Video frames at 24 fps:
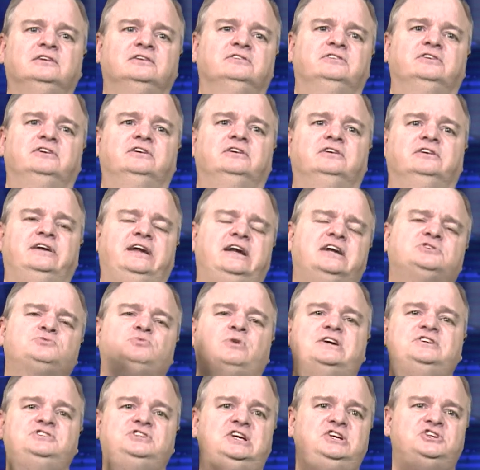the
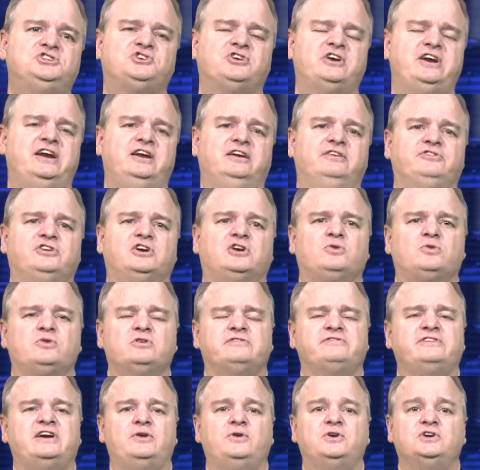XYZ strain of the
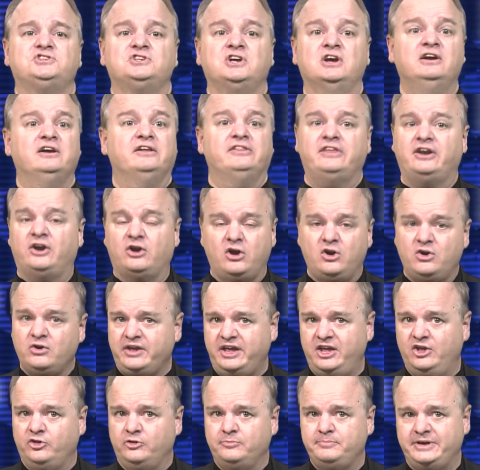coronavirus. They're all
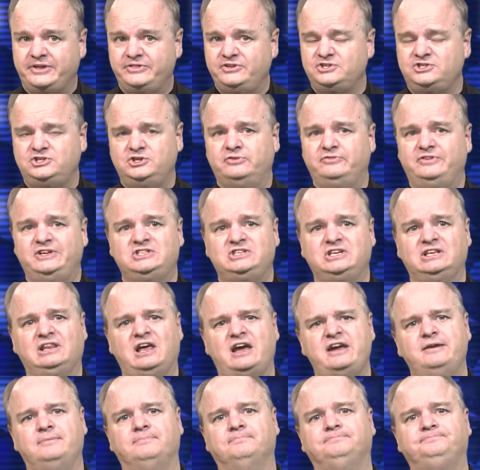killed by this UVC light.